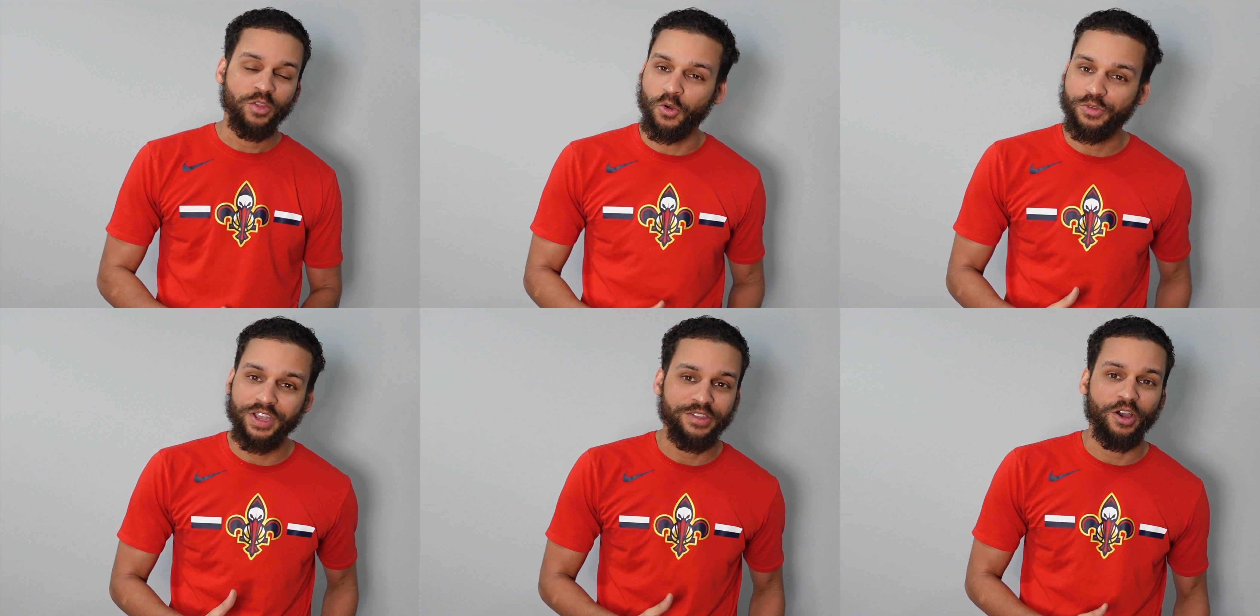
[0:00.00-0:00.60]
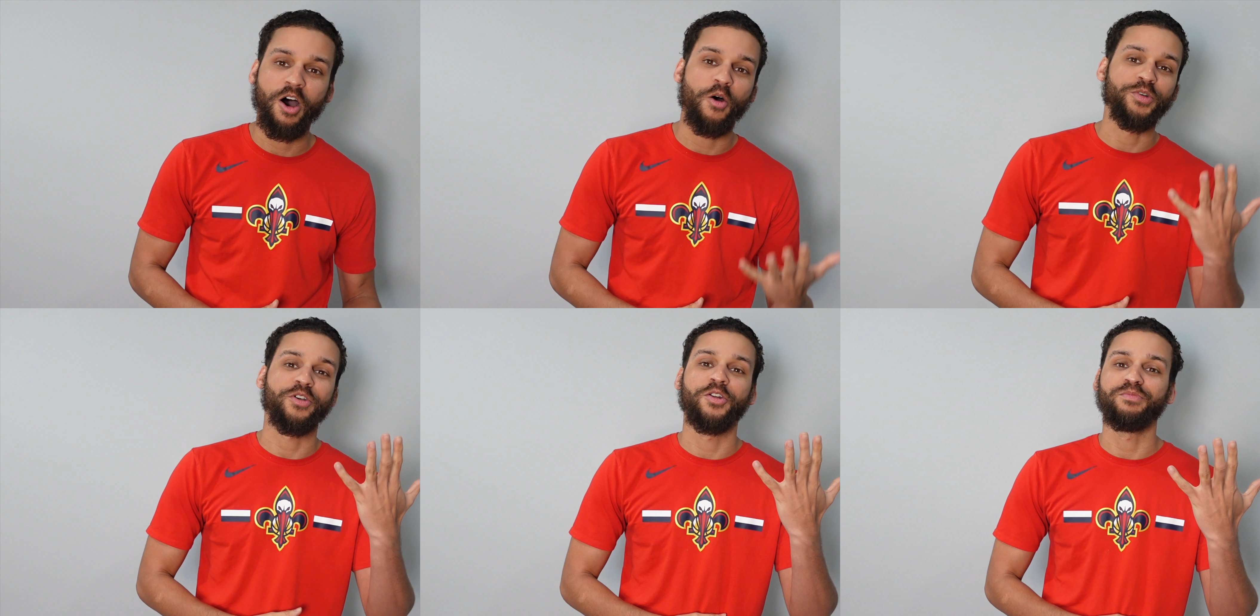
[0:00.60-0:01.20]
those things are
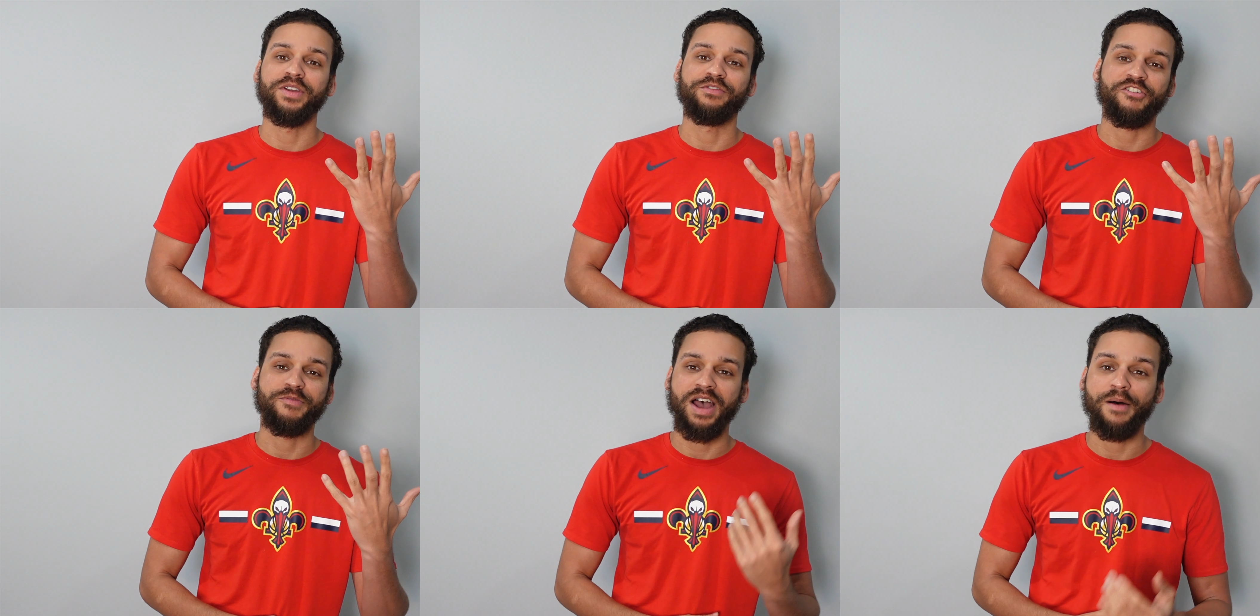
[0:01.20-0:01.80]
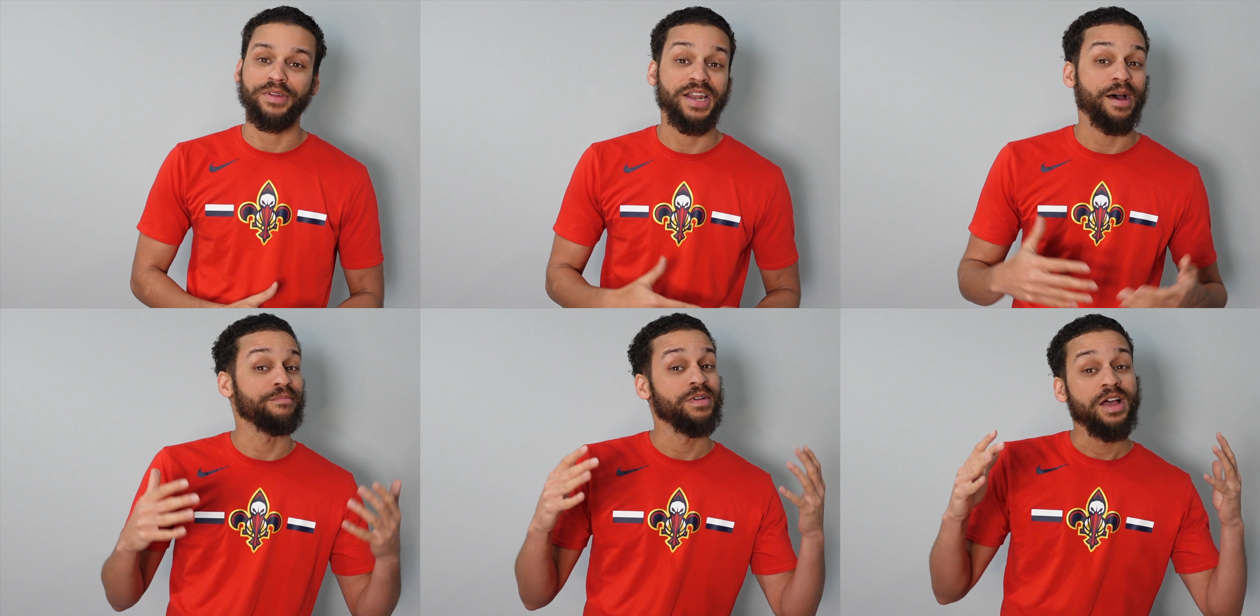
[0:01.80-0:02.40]
always going to be very popular, and
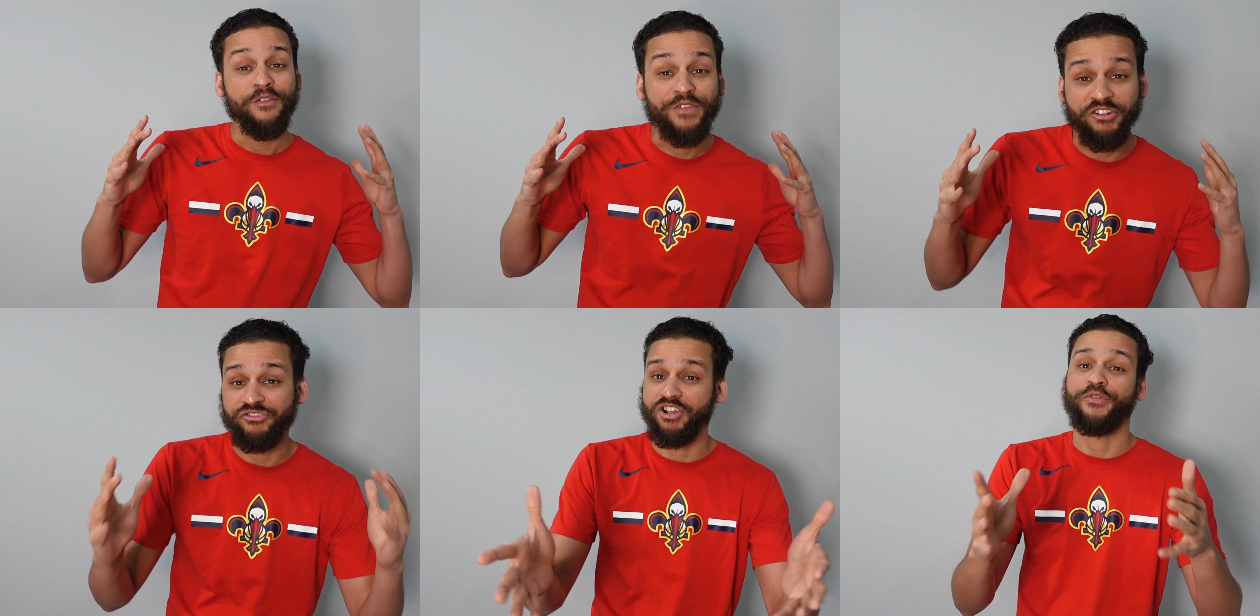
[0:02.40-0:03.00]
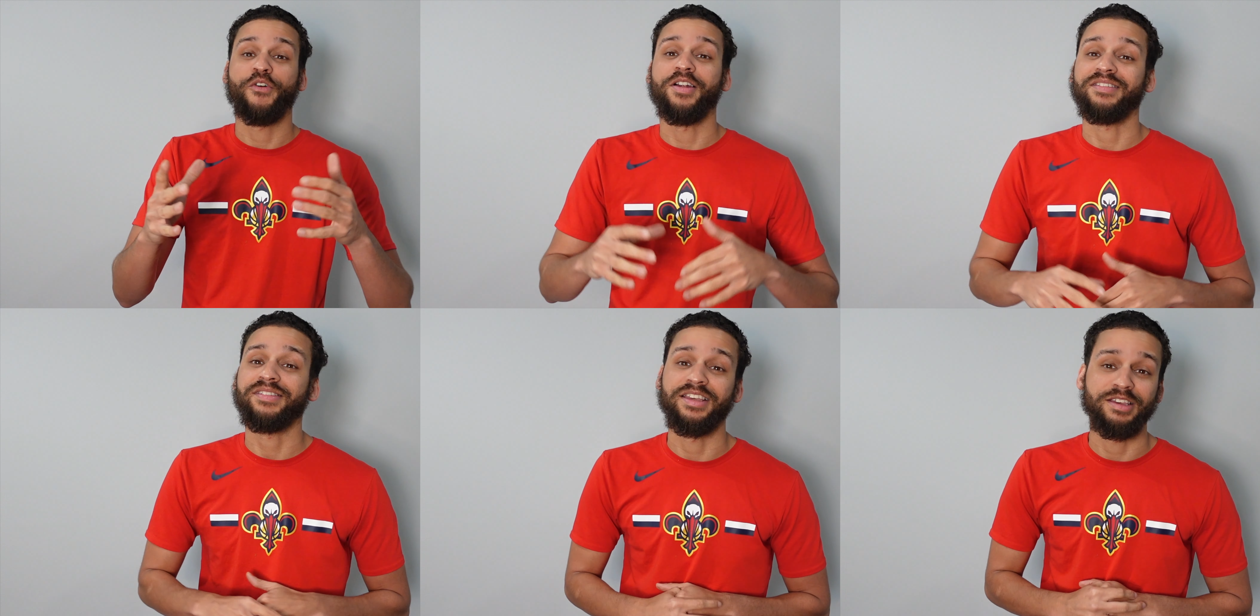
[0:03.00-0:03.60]
I'm very grateful for all the
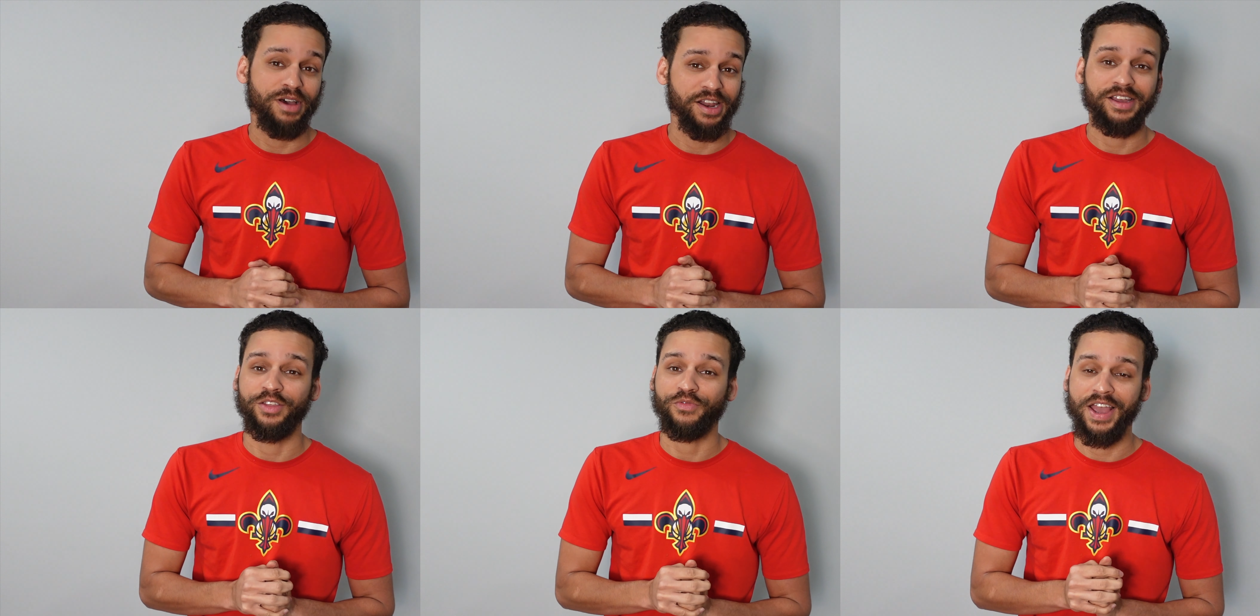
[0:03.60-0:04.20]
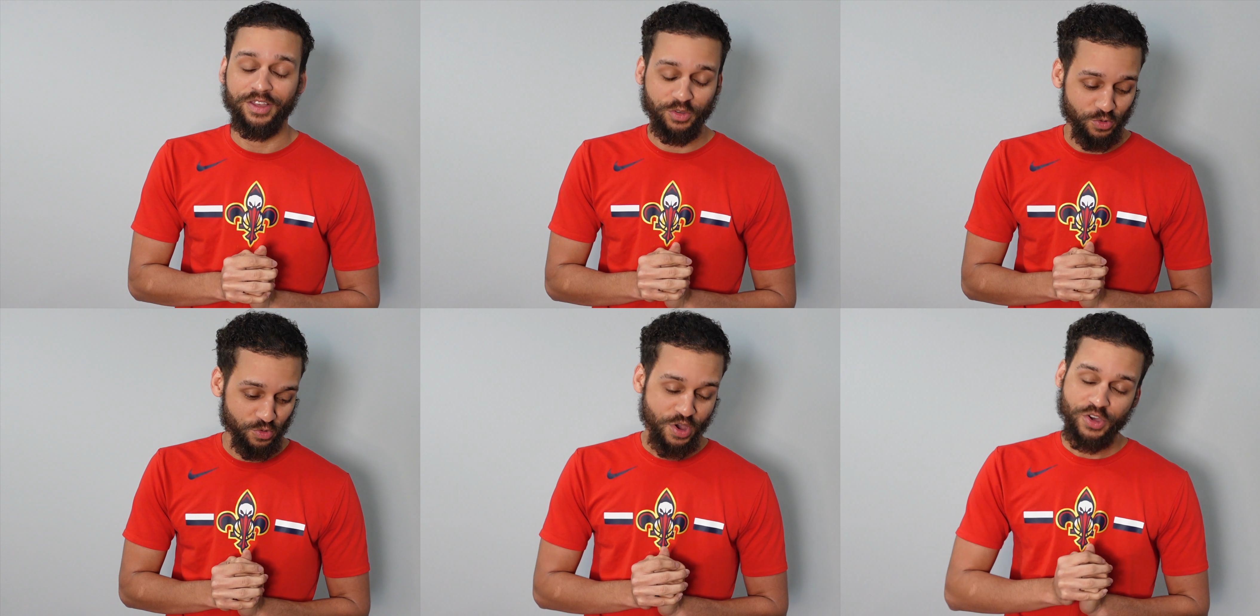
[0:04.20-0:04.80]
Saints and Pelicans fans
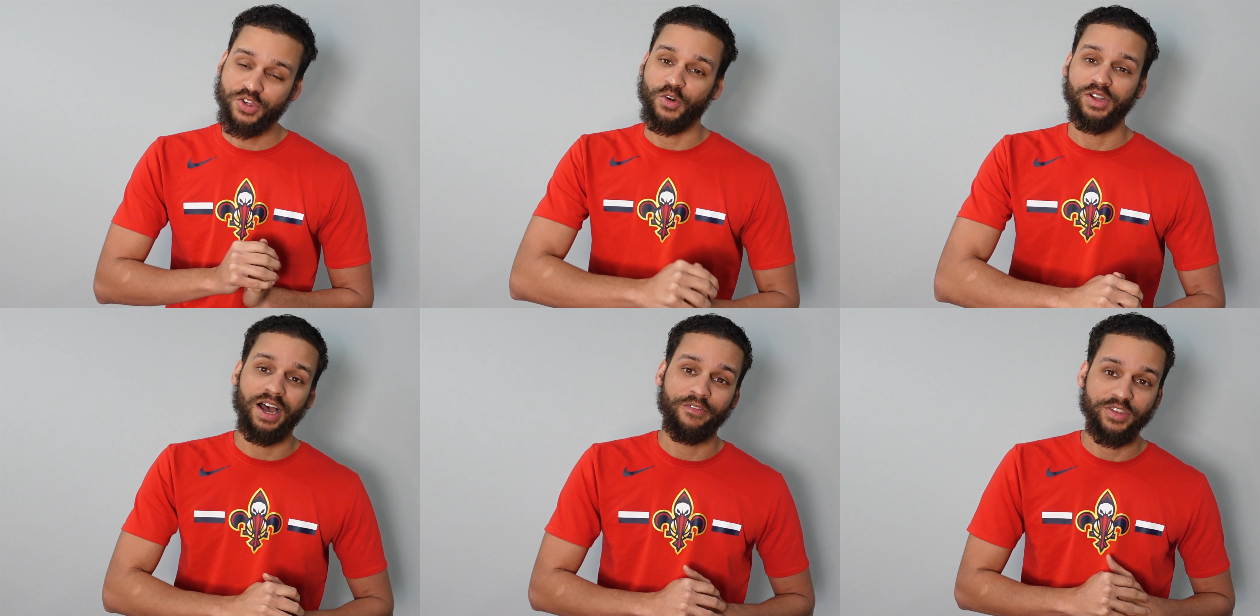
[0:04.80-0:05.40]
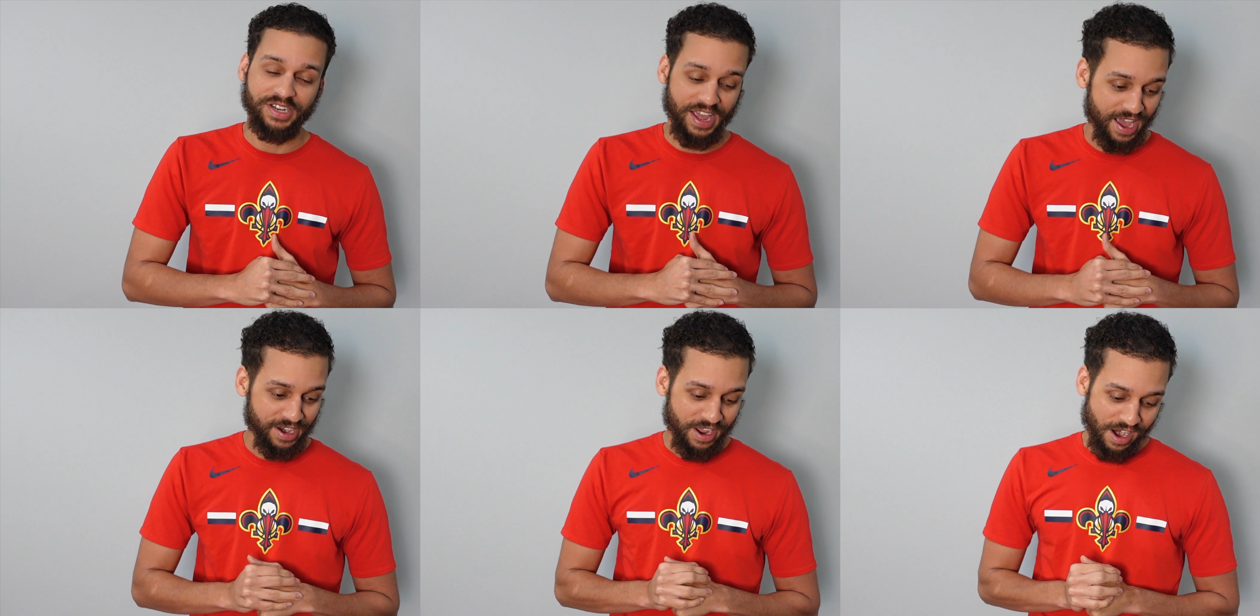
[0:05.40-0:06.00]
who show love to that.